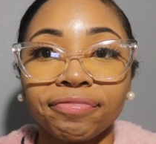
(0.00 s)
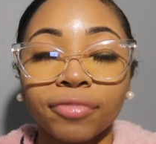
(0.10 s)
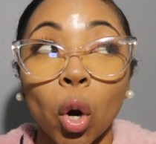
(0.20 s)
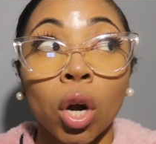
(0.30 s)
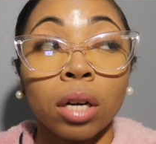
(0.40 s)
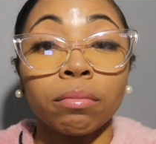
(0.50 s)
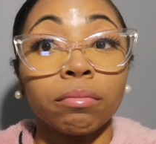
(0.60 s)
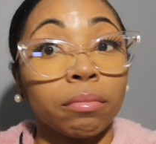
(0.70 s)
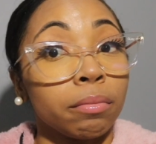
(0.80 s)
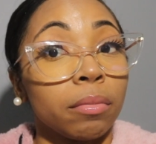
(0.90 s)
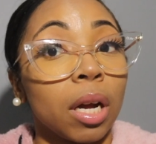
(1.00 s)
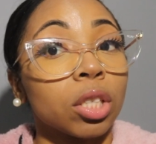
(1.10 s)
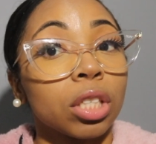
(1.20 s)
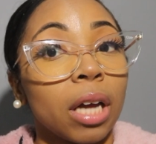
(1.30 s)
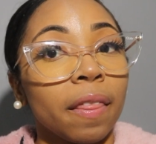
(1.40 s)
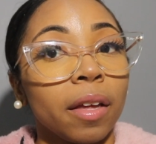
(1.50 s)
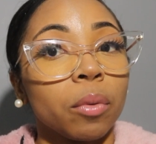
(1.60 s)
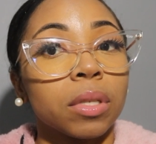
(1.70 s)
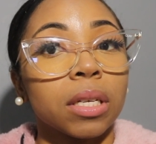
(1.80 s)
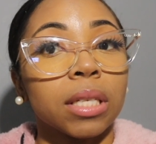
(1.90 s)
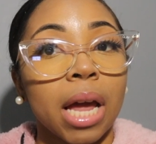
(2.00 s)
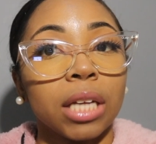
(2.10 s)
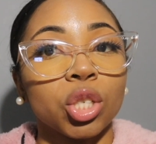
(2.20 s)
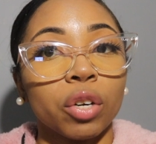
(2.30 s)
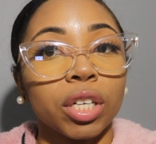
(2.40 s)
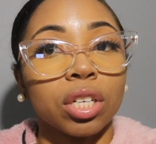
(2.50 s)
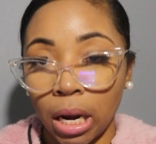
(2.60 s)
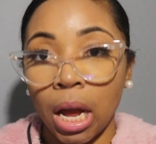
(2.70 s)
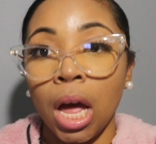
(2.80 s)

or actually I think it was 68 generations.